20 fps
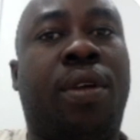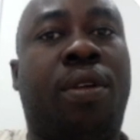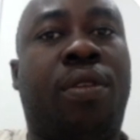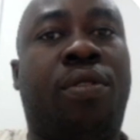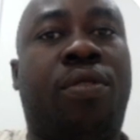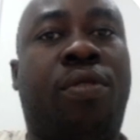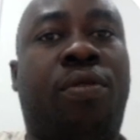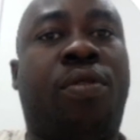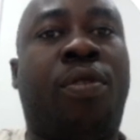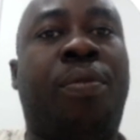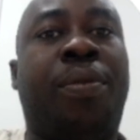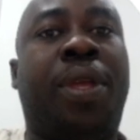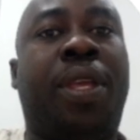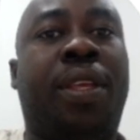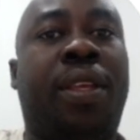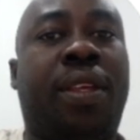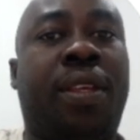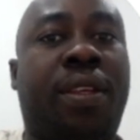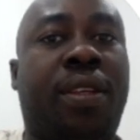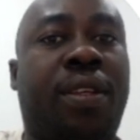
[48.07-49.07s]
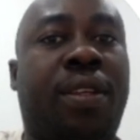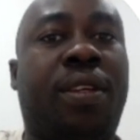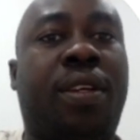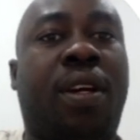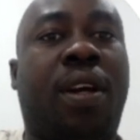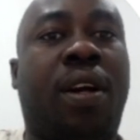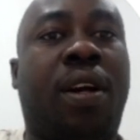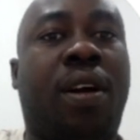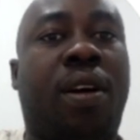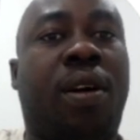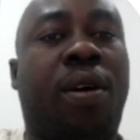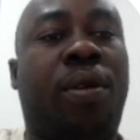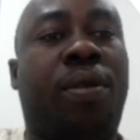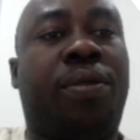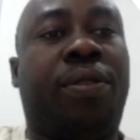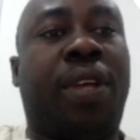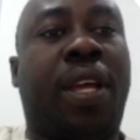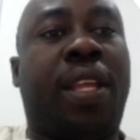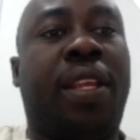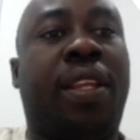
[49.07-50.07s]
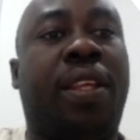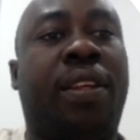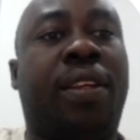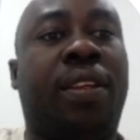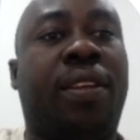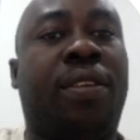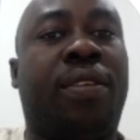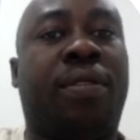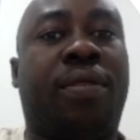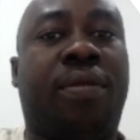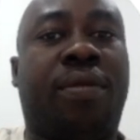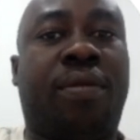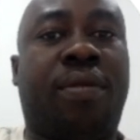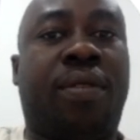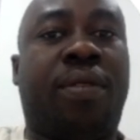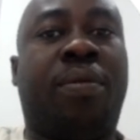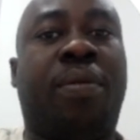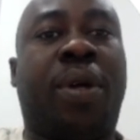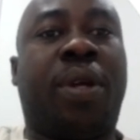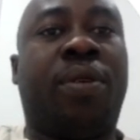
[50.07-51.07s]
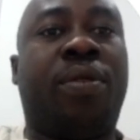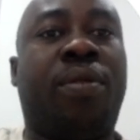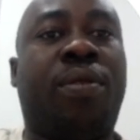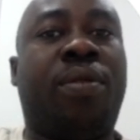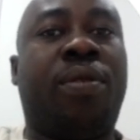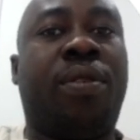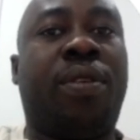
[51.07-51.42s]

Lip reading: So for me, I'll sign in with my Google.